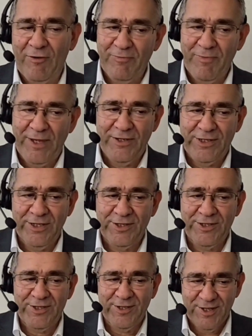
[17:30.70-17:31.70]
apart from those
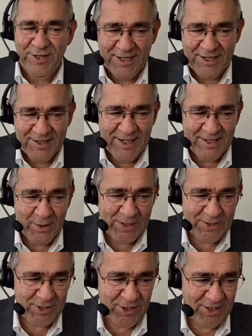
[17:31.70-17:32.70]
that the
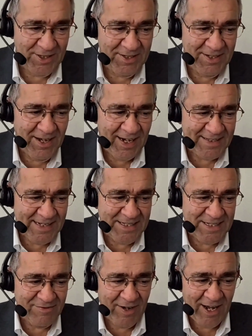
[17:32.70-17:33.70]
questioner
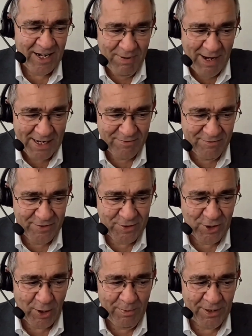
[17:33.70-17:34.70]
identified: passion for
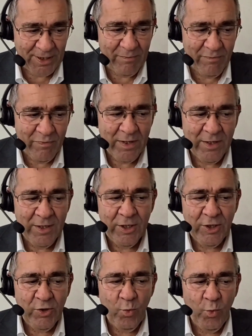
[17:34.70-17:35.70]
the topic,
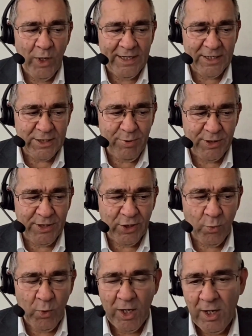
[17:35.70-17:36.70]
willing to put
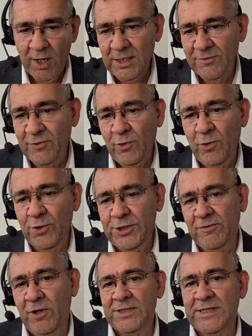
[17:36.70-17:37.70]
in the work, and of
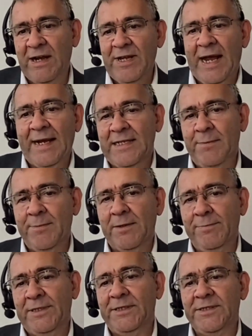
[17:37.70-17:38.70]
course you've got to have the
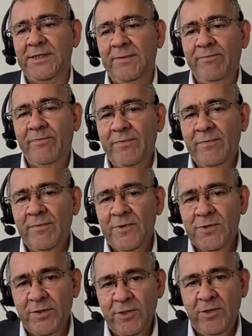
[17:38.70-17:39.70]
academic ability.
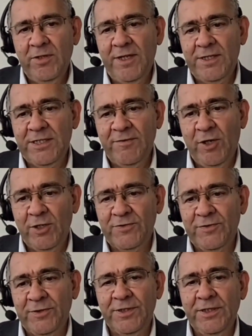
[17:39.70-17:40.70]
So at the University of
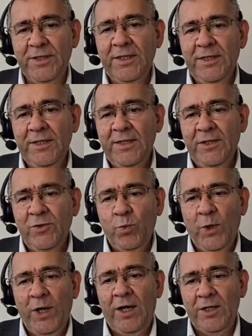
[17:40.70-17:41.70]
Oxford,
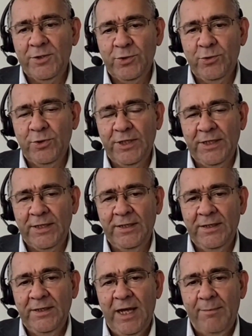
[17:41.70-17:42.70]
we are
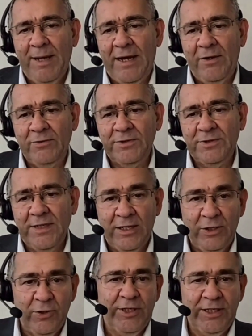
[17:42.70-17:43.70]
talking about
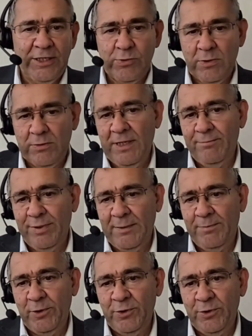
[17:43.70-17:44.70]
and looking to admit
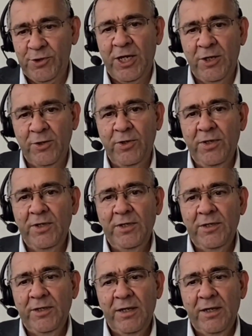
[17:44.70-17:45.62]
people who show